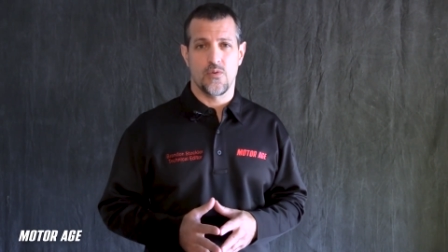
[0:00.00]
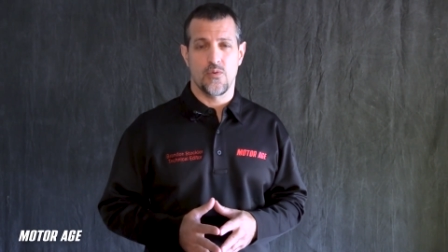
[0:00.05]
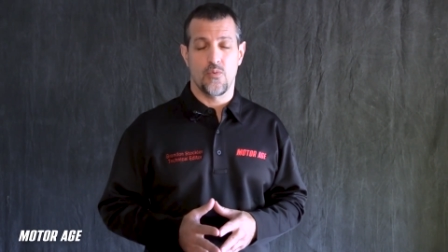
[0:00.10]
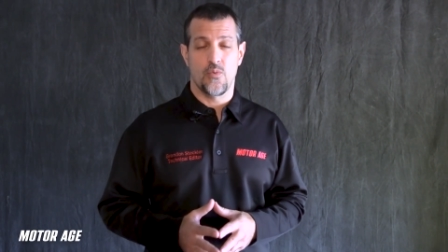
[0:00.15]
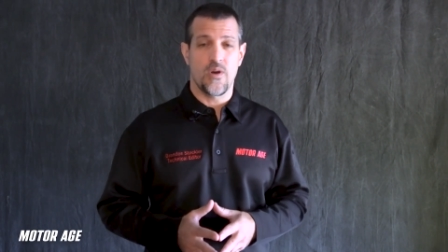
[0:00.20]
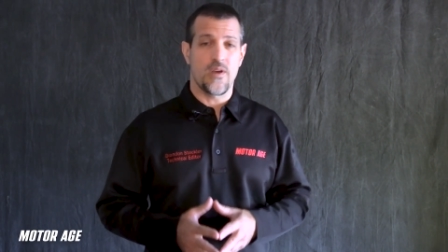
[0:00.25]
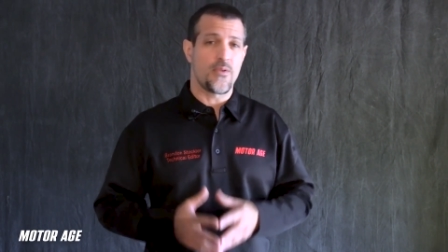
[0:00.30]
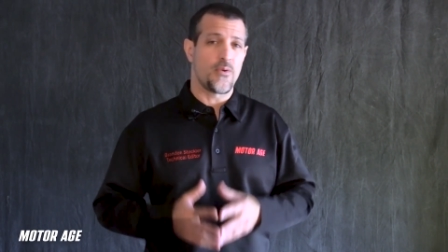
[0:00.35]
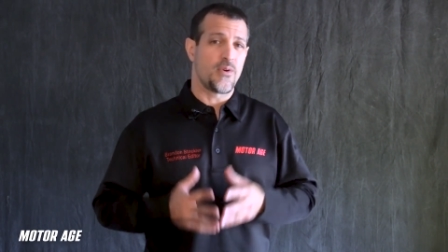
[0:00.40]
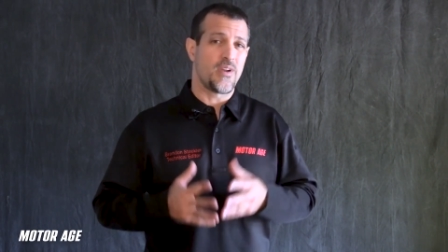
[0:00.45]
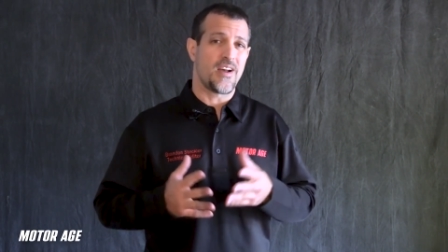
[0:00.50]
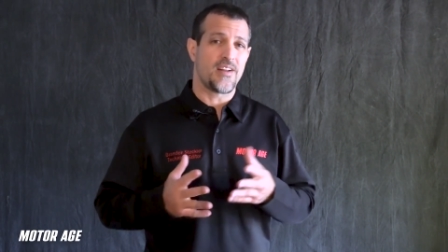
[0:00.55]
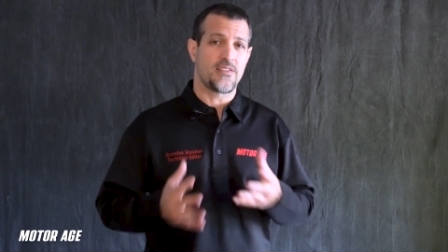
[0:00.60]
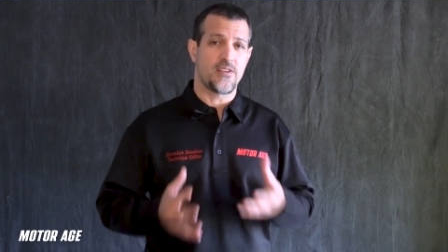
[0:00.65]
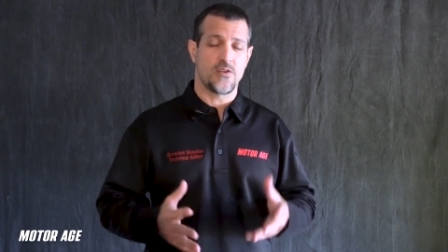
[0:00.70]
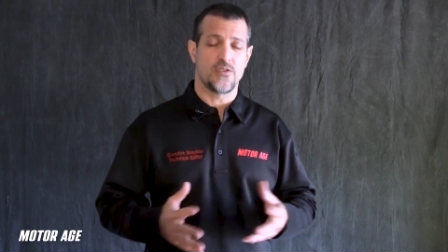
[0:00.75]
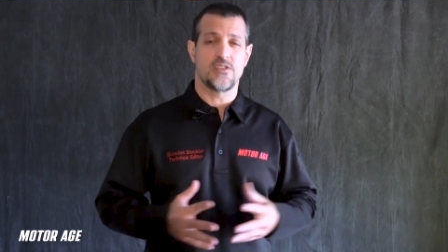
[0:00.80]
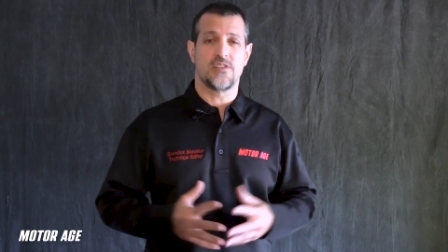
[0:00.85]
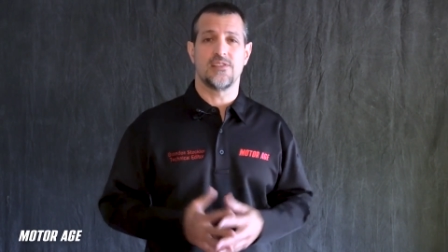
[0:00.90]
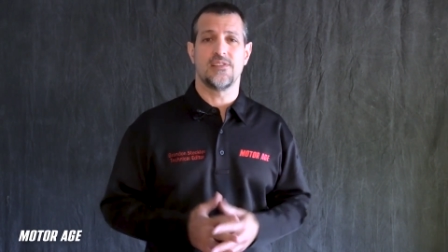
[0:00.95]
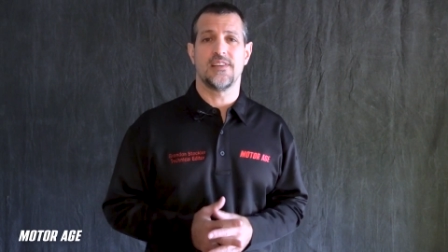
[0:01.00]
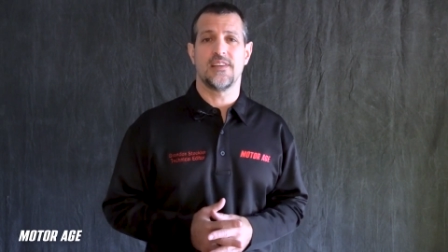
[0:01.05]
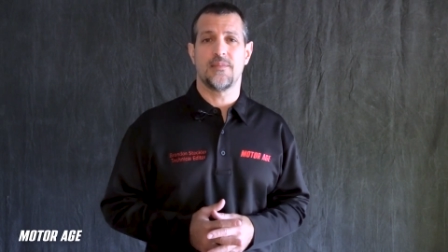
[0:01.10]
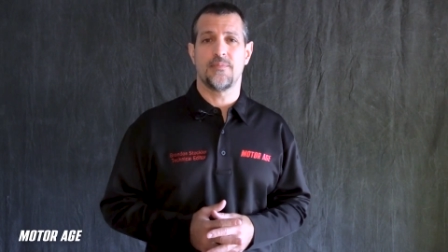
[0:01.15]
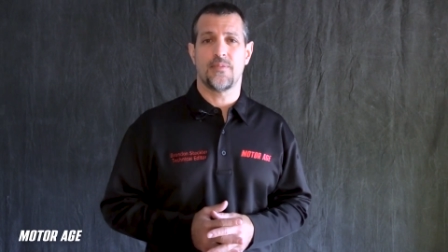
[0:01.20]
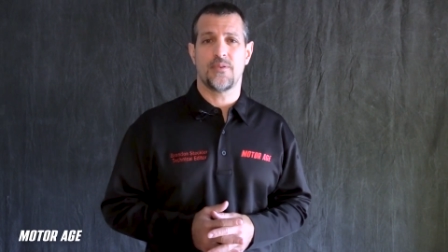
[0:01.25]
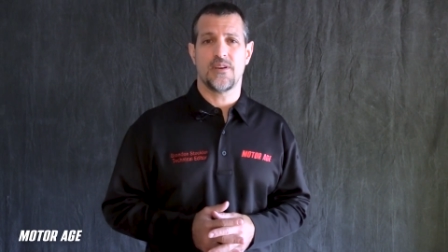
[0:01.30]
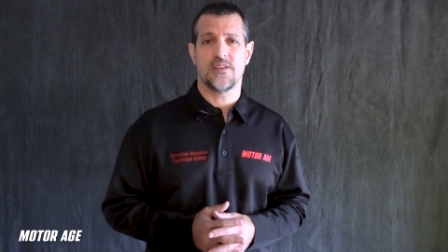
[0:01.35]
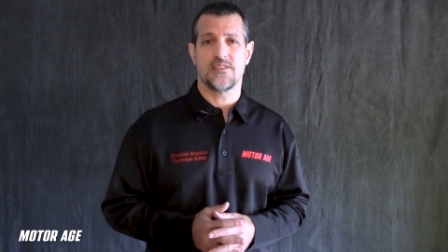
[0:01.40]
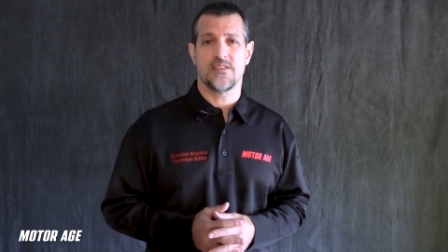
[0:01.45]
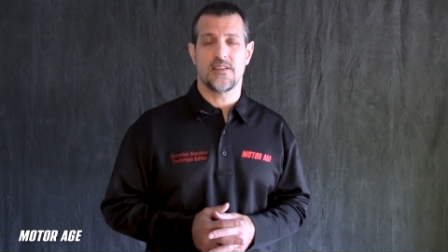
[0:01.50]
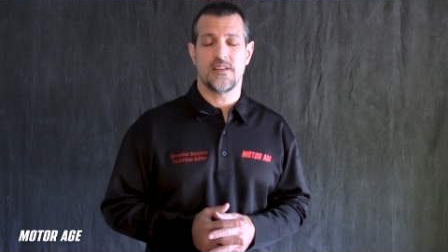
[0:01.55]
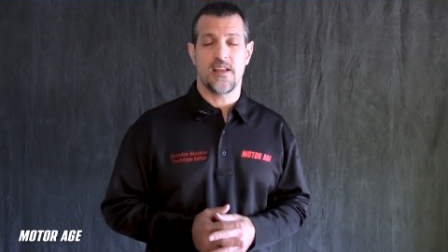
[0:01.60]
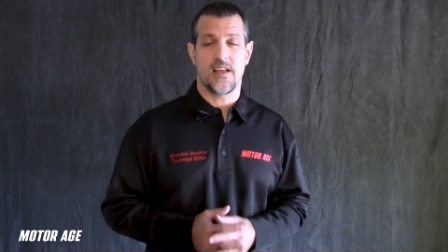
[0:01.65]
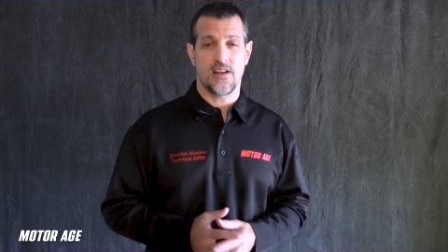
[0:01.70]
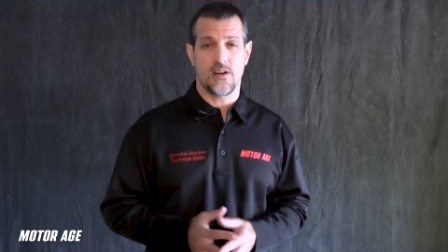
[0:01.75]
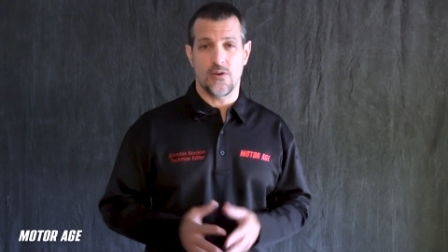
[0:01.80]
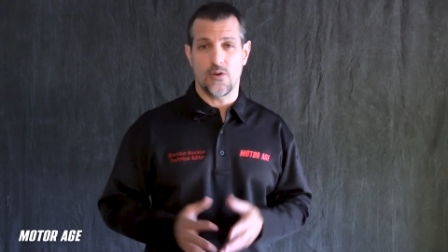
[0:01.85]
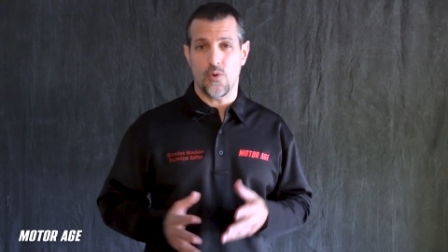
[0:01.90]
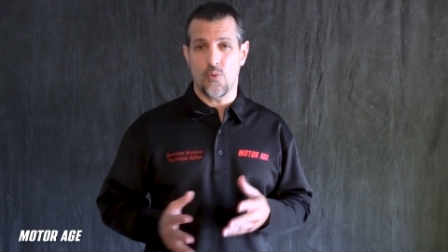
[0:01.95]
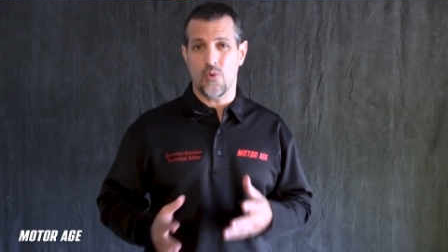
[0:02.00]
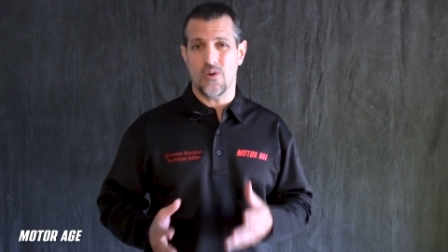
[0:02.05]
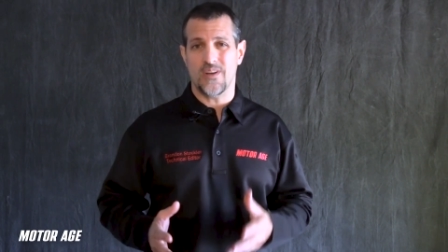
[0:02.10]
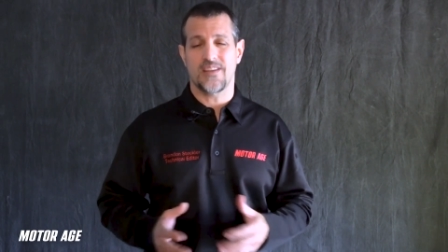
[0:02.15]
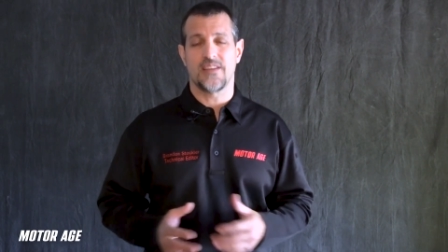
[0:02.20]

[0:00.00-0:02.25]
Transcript: whether or not there's a leak present, and under what